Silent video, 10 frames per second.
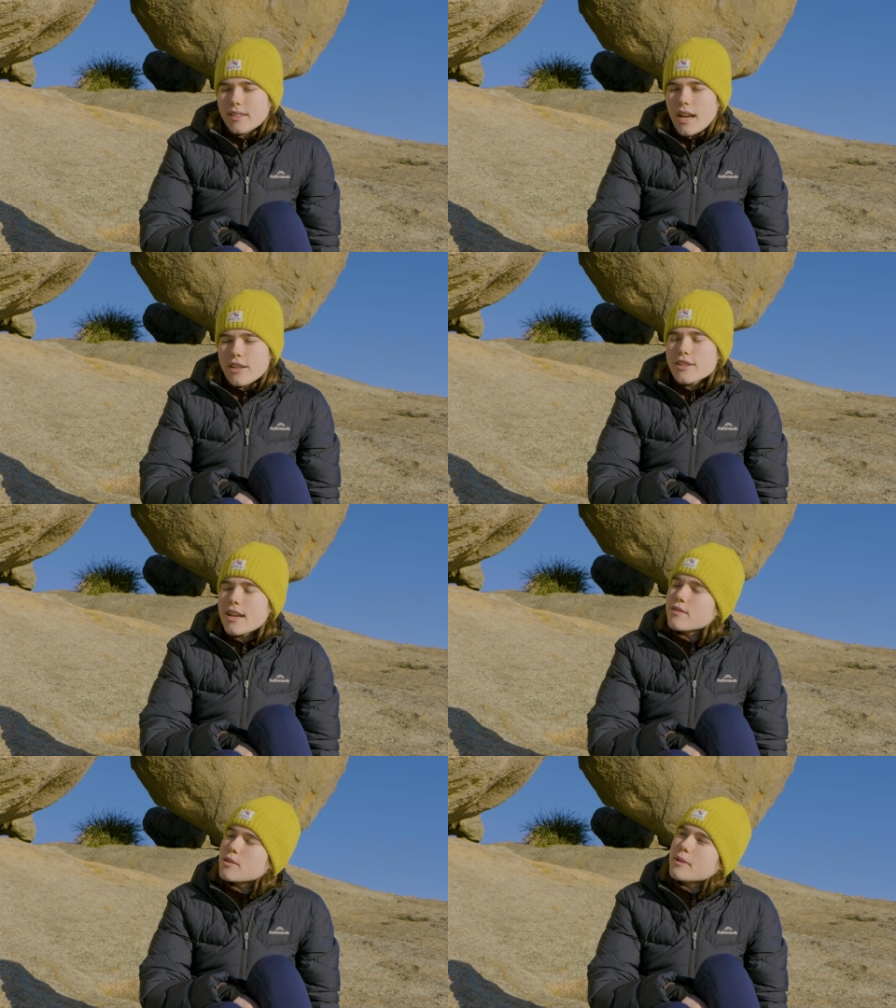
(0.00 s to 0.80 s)
I just
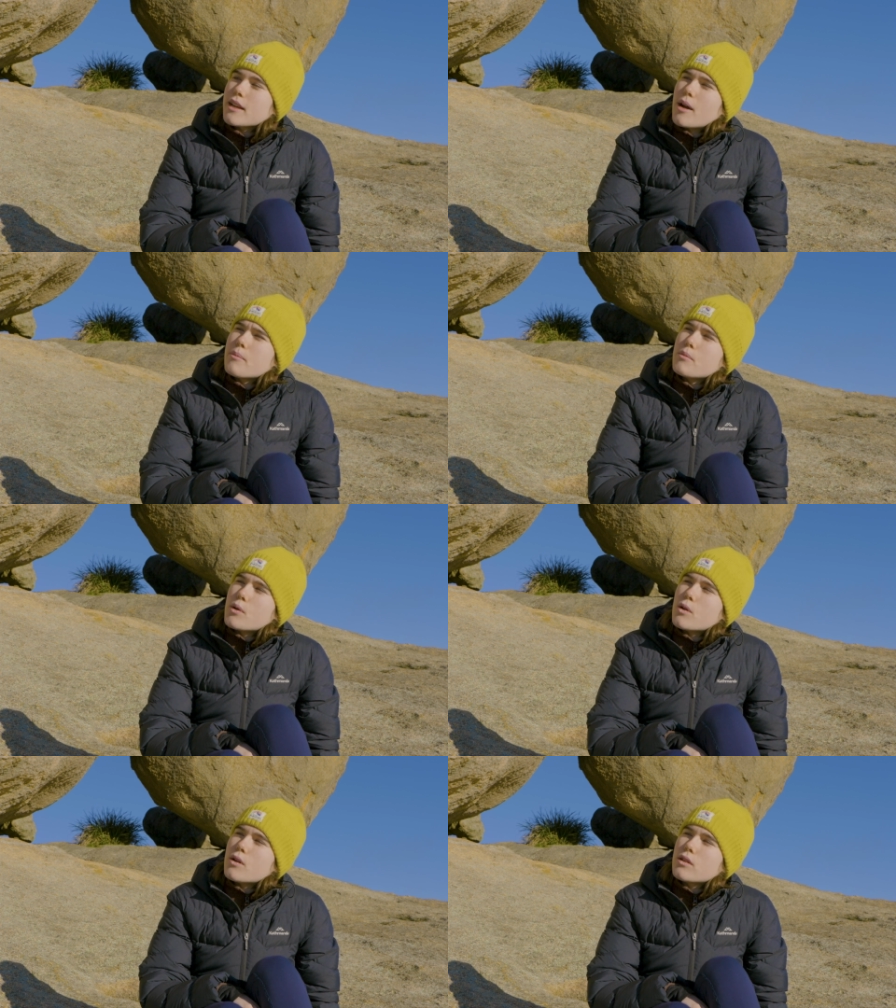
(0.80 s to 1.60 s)
have to become
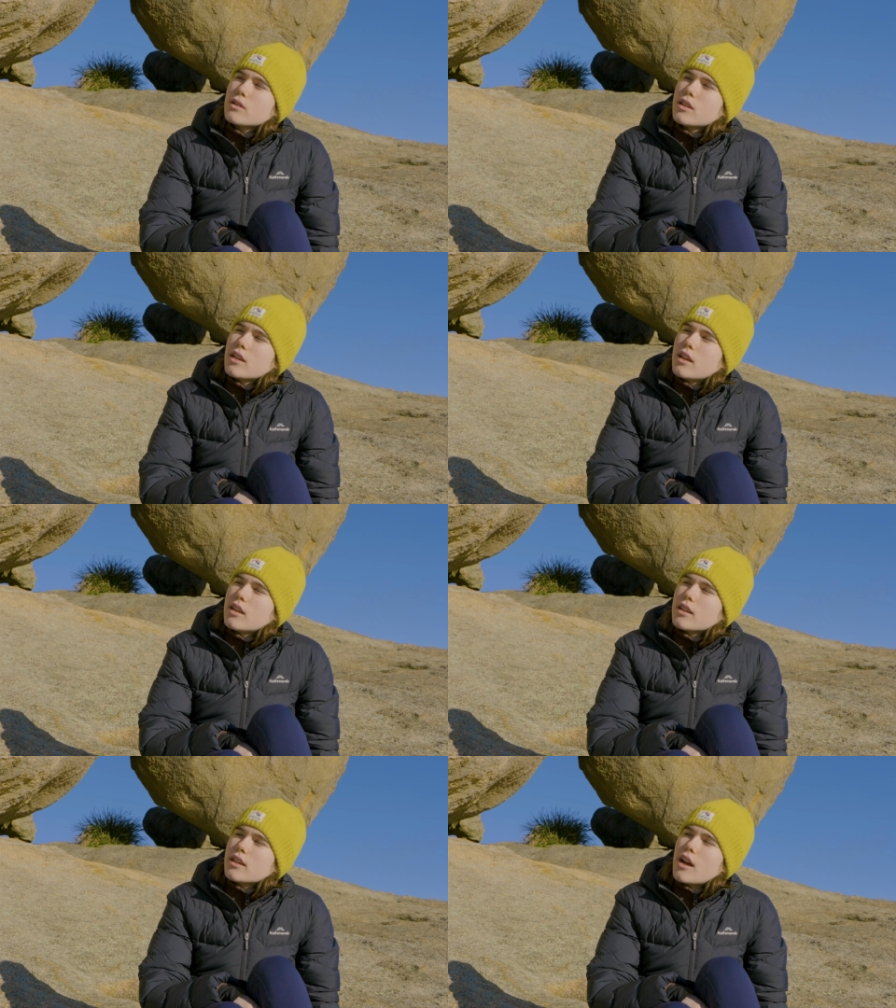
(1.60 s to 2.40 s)
more
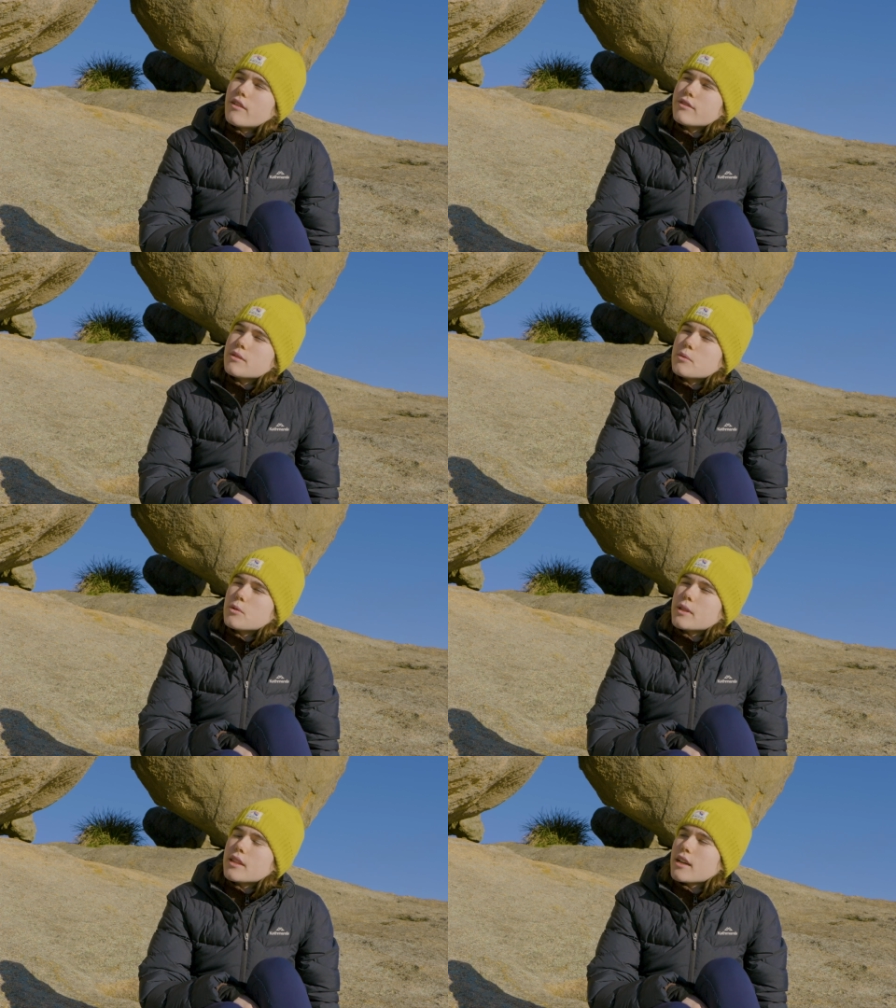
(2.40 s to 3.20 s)

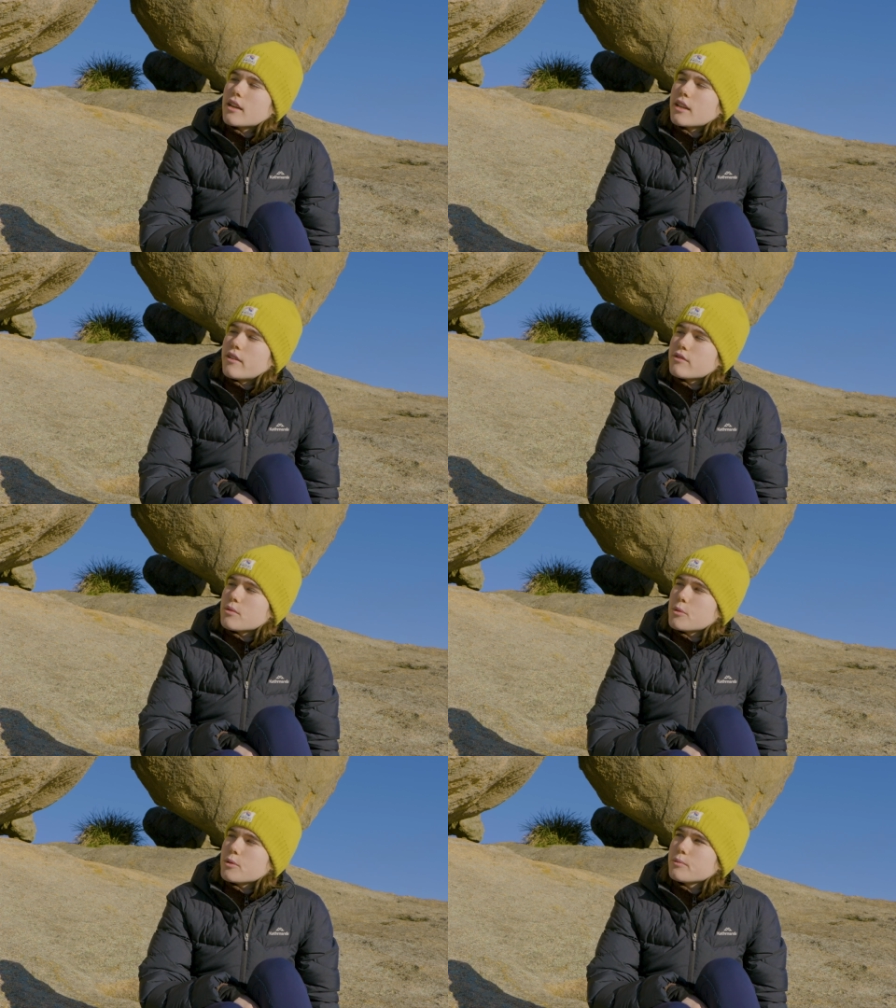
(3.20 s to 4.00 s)
comfortable with the
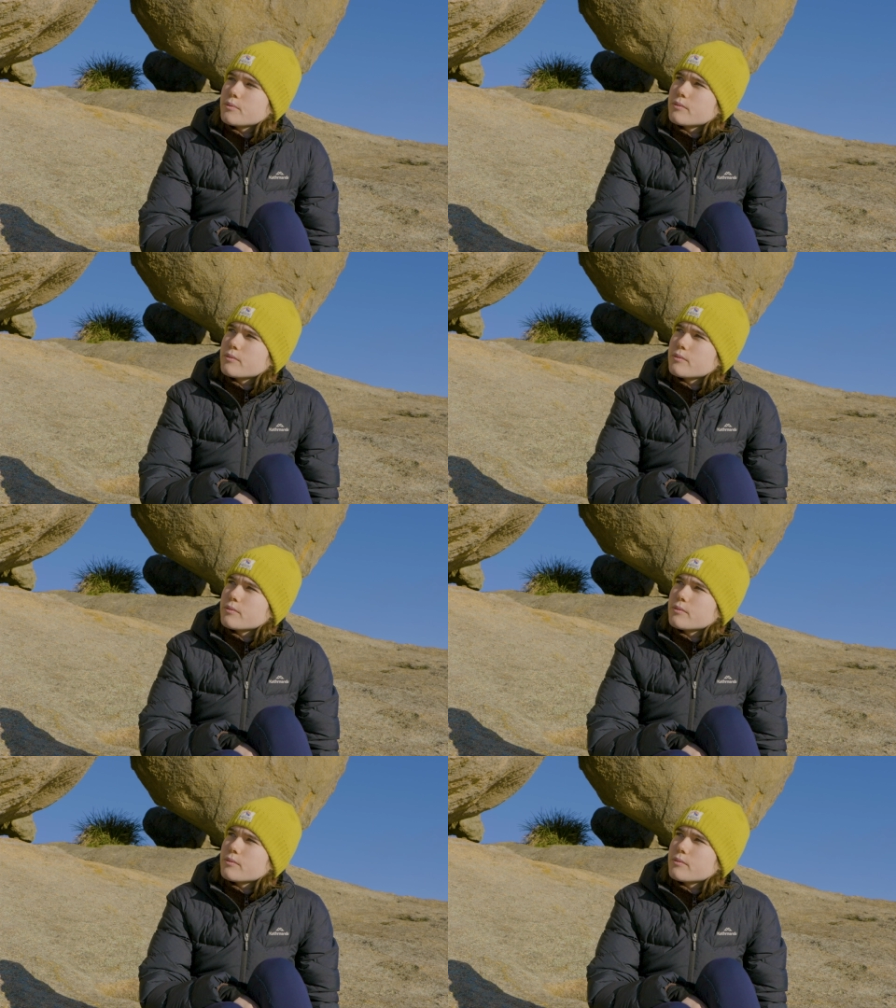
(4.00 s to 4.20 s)
uncomfortable